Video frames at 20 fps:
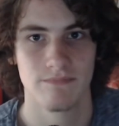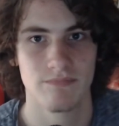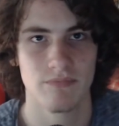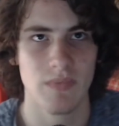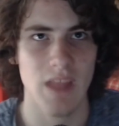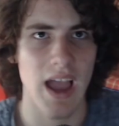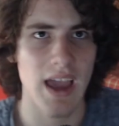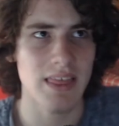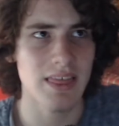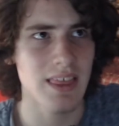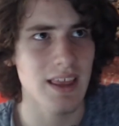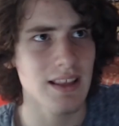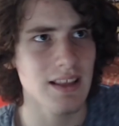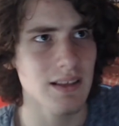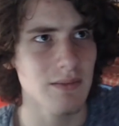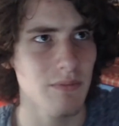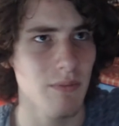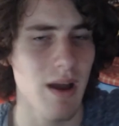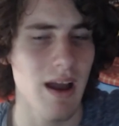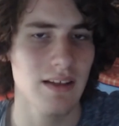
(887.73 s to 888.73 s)
I think
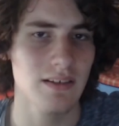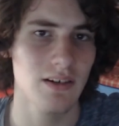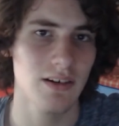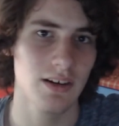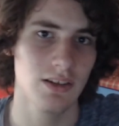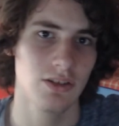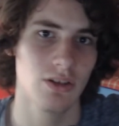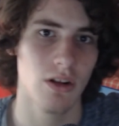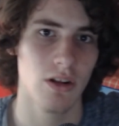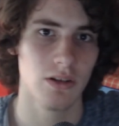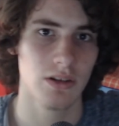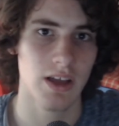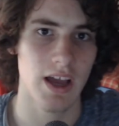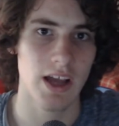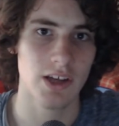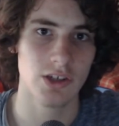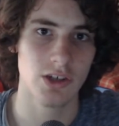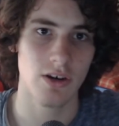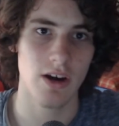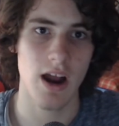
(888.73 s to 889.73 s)
that Madara told
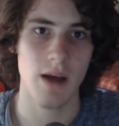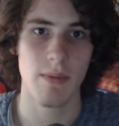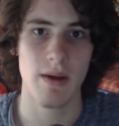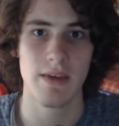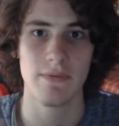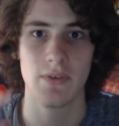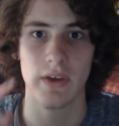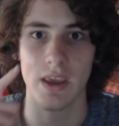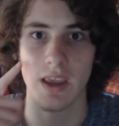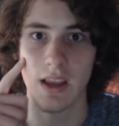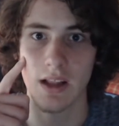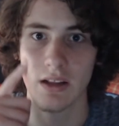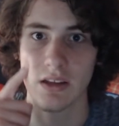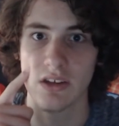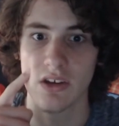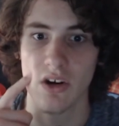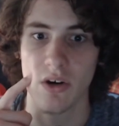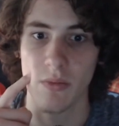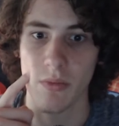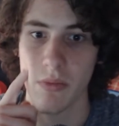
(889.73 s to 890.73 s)
Hashirama, if you killed
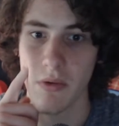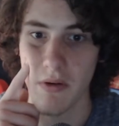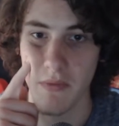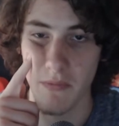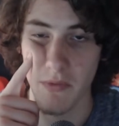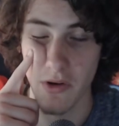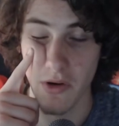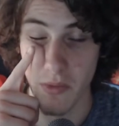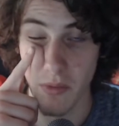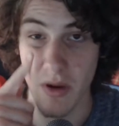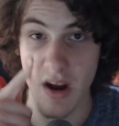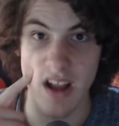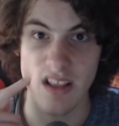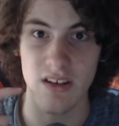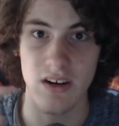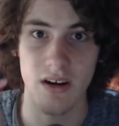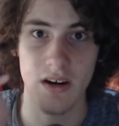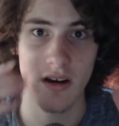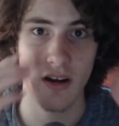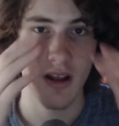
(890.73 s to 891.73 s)
your
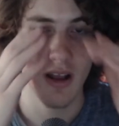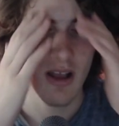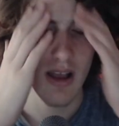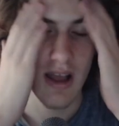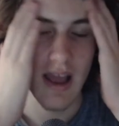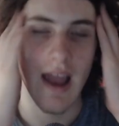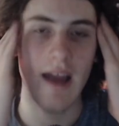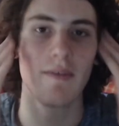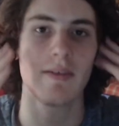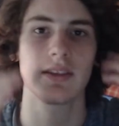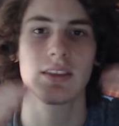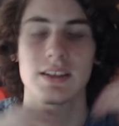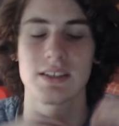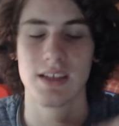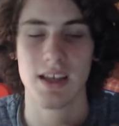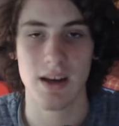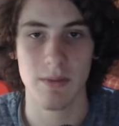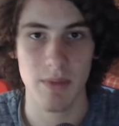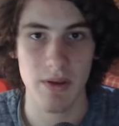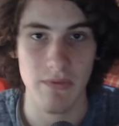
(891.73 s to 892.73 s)
brother, everything's
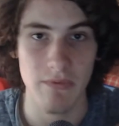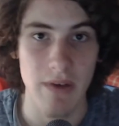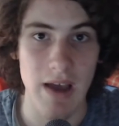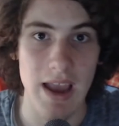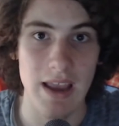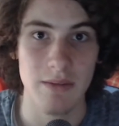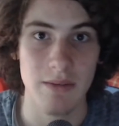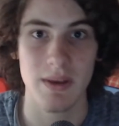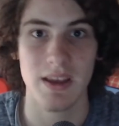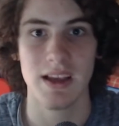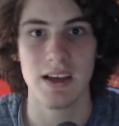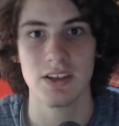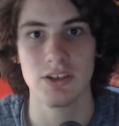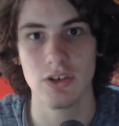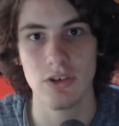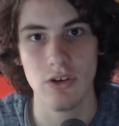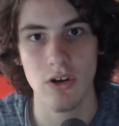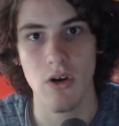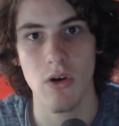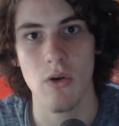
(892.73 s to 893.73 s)
gonna be fine, because
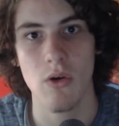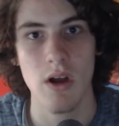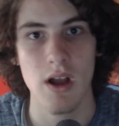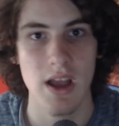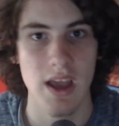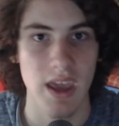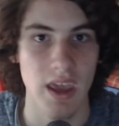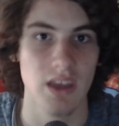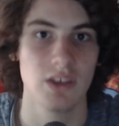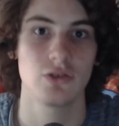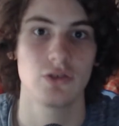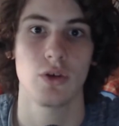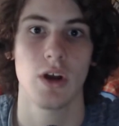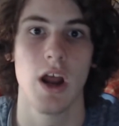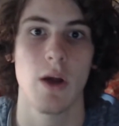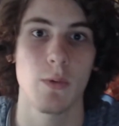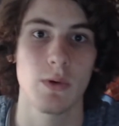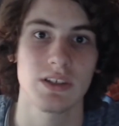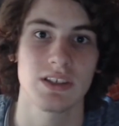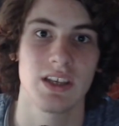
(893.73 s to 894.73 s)

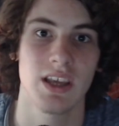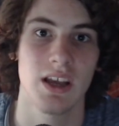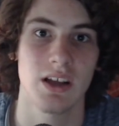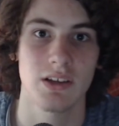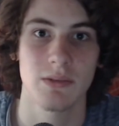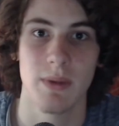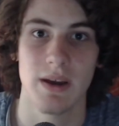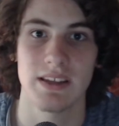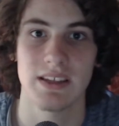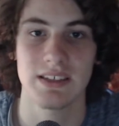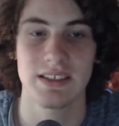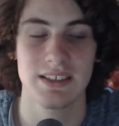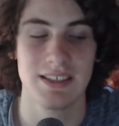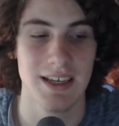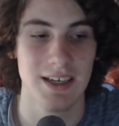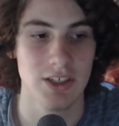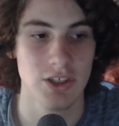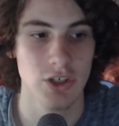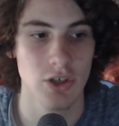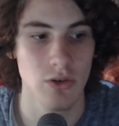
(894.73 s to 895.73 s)
Izuna was killed by the
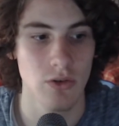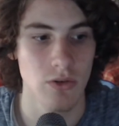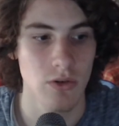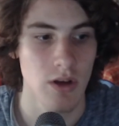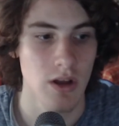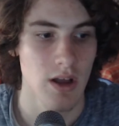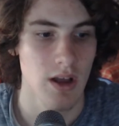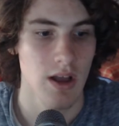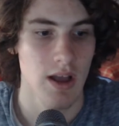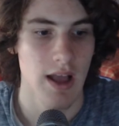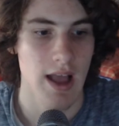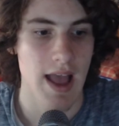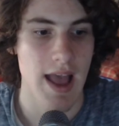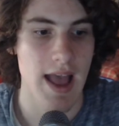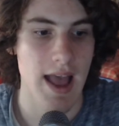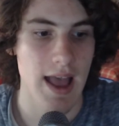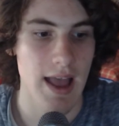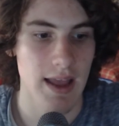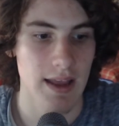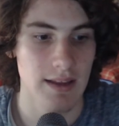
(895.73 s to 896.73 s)
Senju.
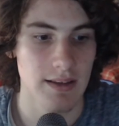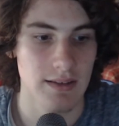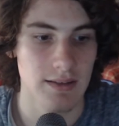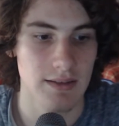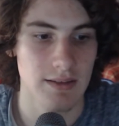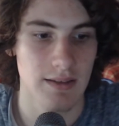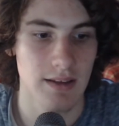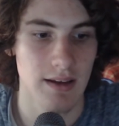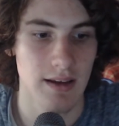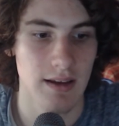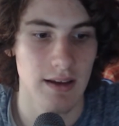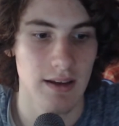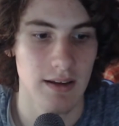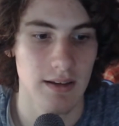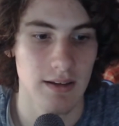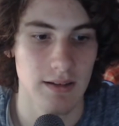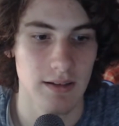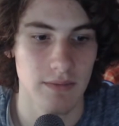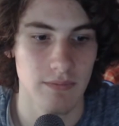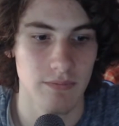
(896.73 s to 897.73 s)
And
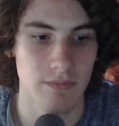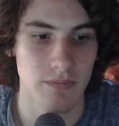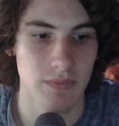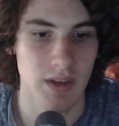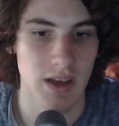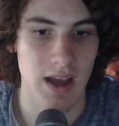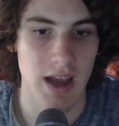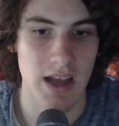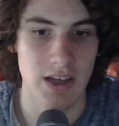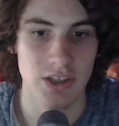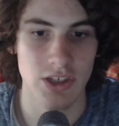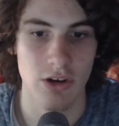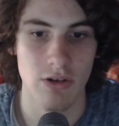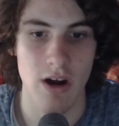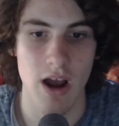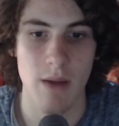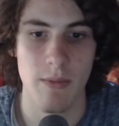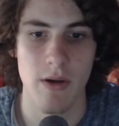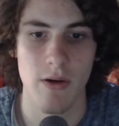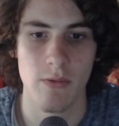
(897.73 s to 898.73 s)

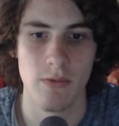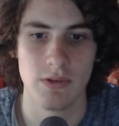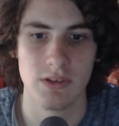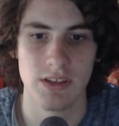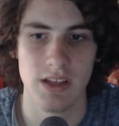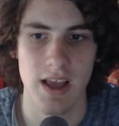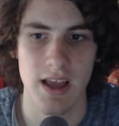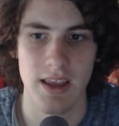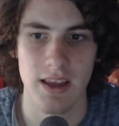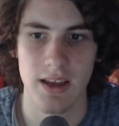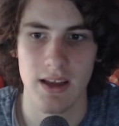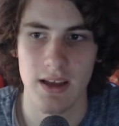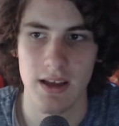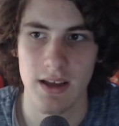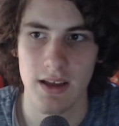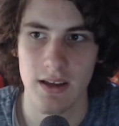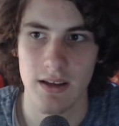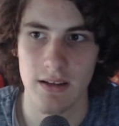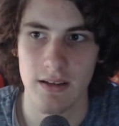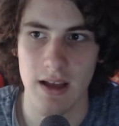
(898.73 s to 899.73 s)
Hashirama was like,
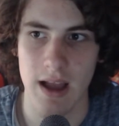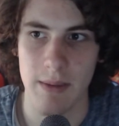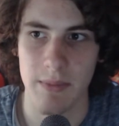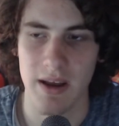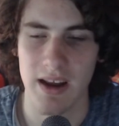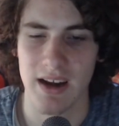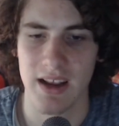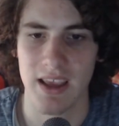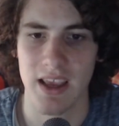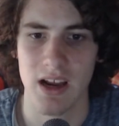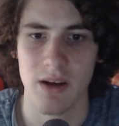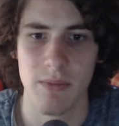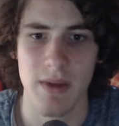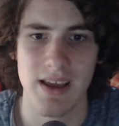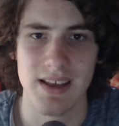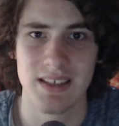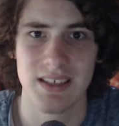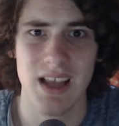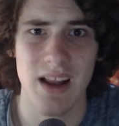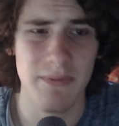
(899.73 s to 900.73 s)
I'm gonna kill
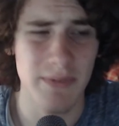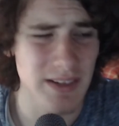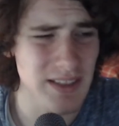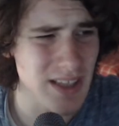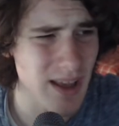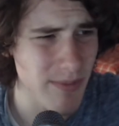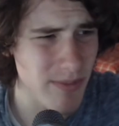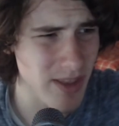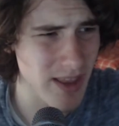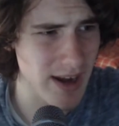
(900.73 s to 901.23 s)
myself or something like